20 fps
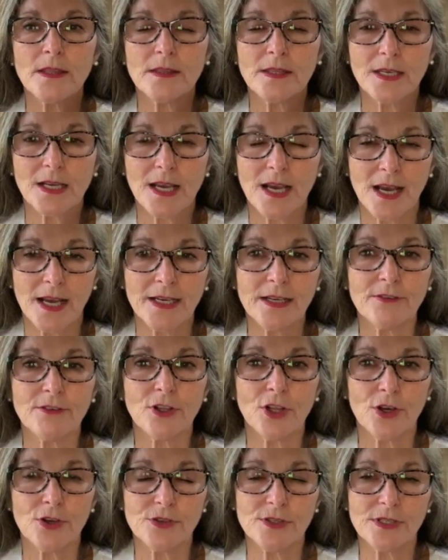the kind of
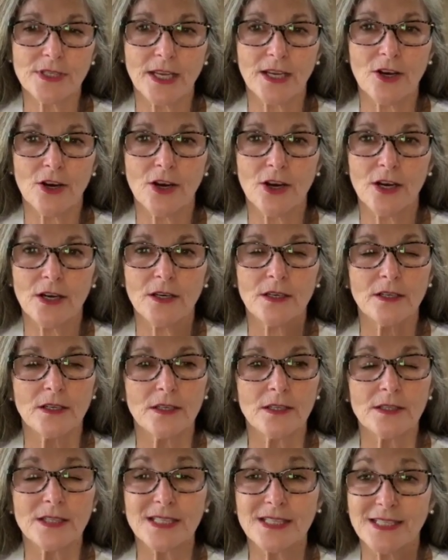clothes they are,
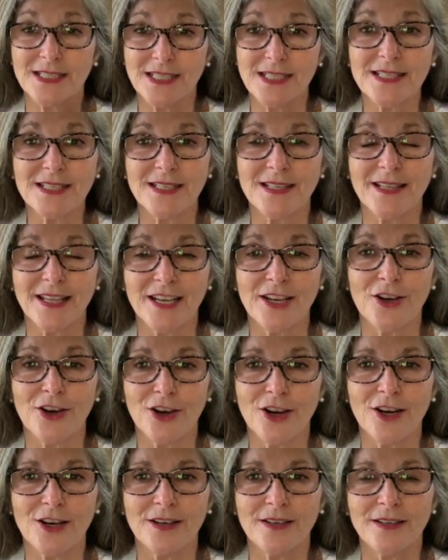the season they
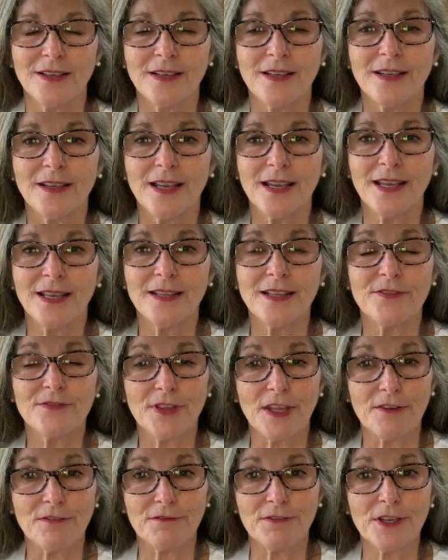are, and if
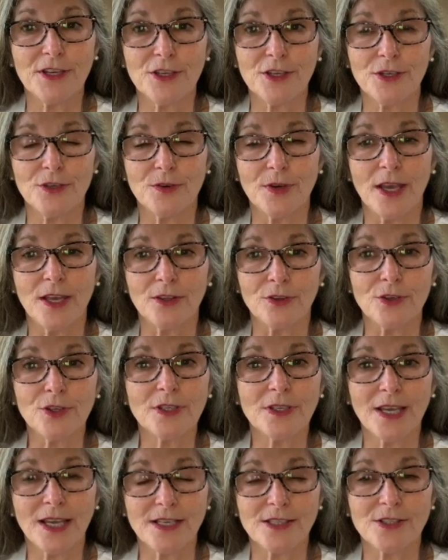they fit you and
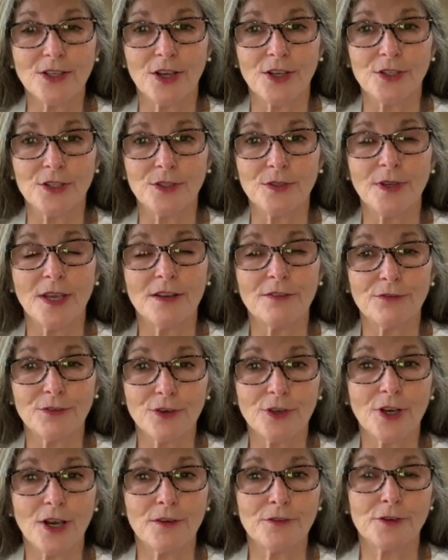look nice on you and
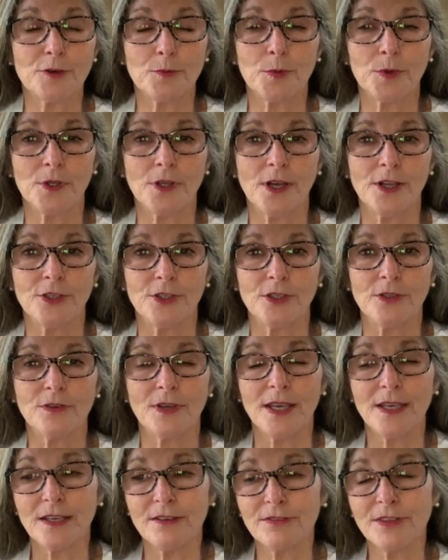feel comfortable on you,
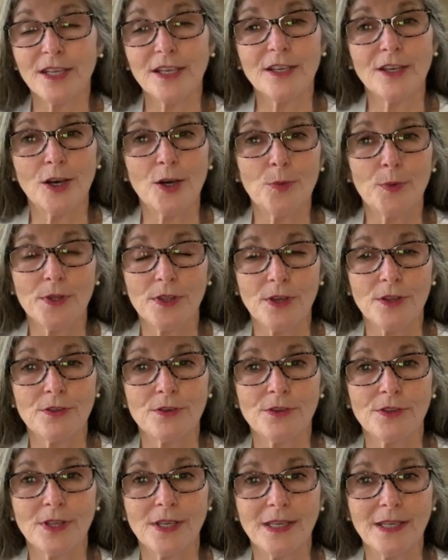and if they go with
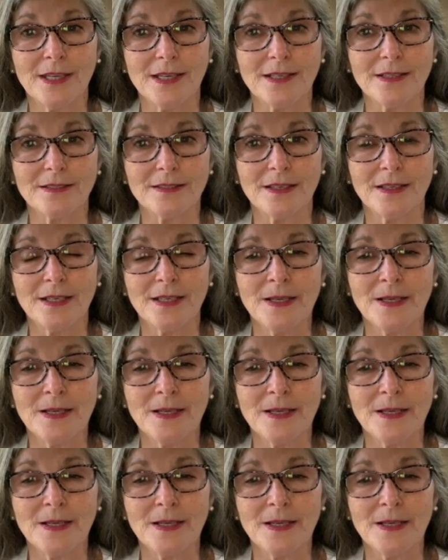other things.